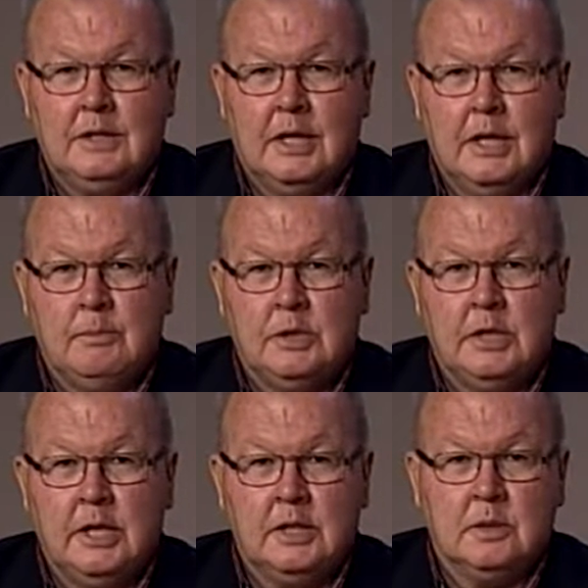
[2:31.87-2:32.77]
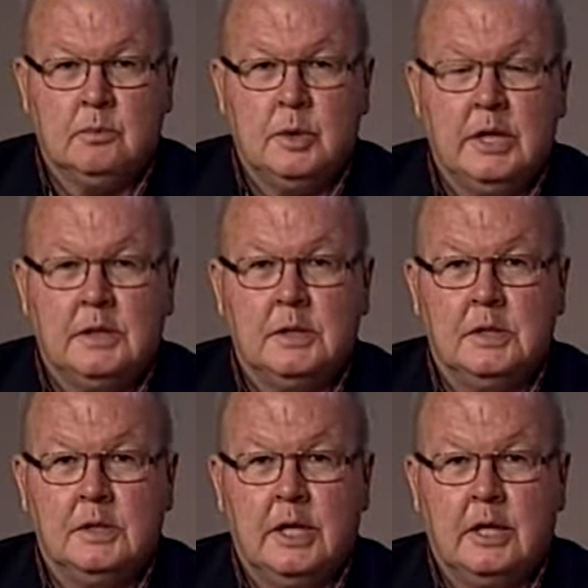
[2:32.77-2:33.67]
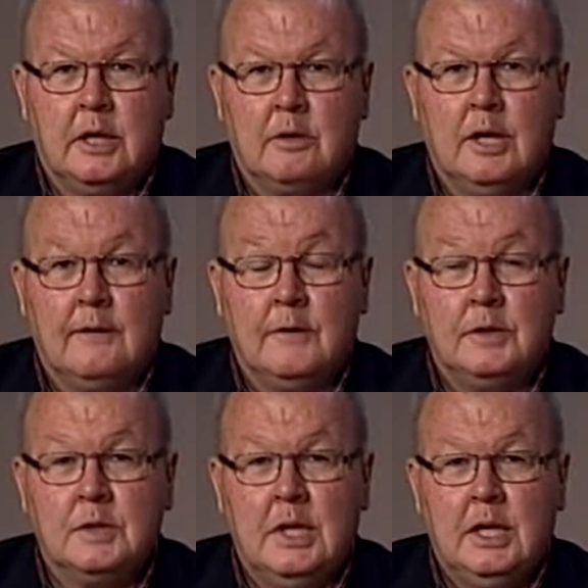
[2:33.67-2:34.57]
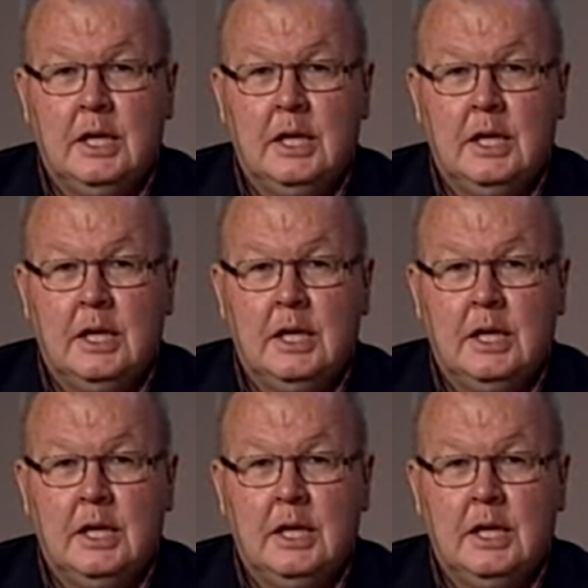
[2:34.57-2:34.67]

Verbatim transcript: times and dates and places at our office.